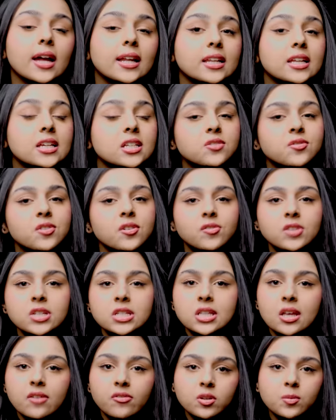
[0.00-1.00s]
At least
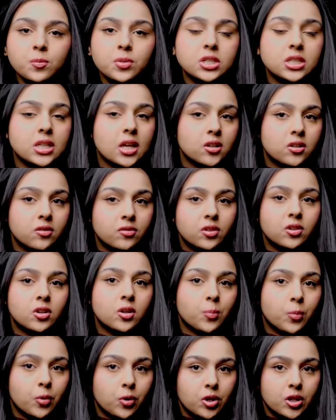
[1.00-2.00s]
57% of the
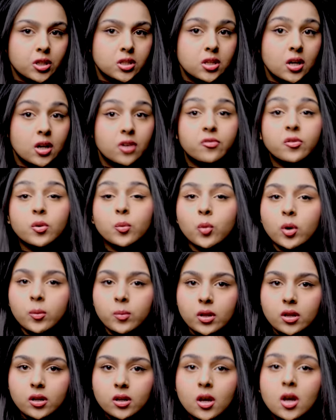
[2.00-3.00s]
reports are from
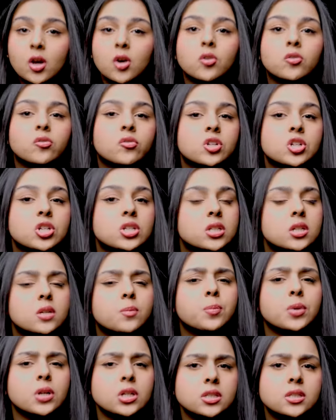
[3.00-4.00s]
women who
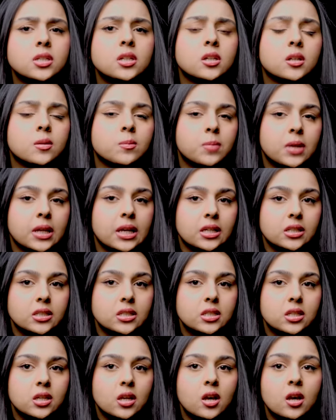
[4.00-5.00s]
registered personal
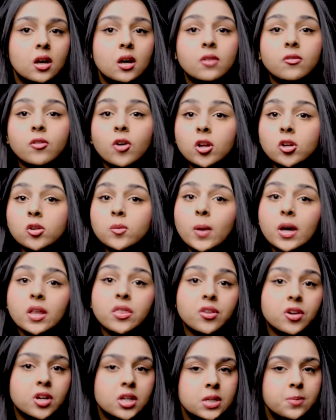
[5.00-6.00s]
complaints, followed by
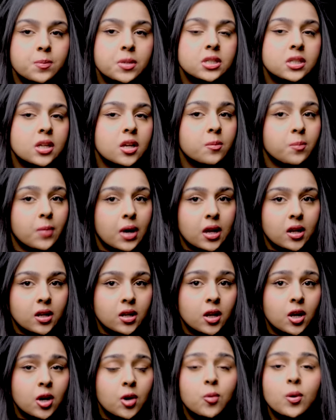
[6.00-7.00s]
30%
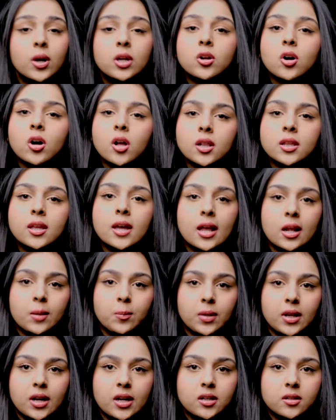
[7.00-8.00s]
men who had called the
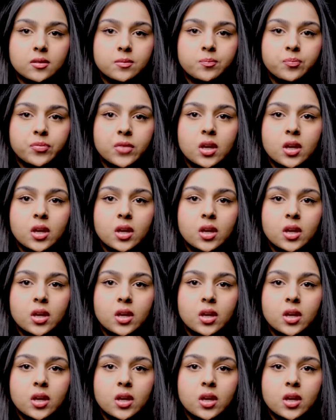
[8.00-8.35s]
helpline.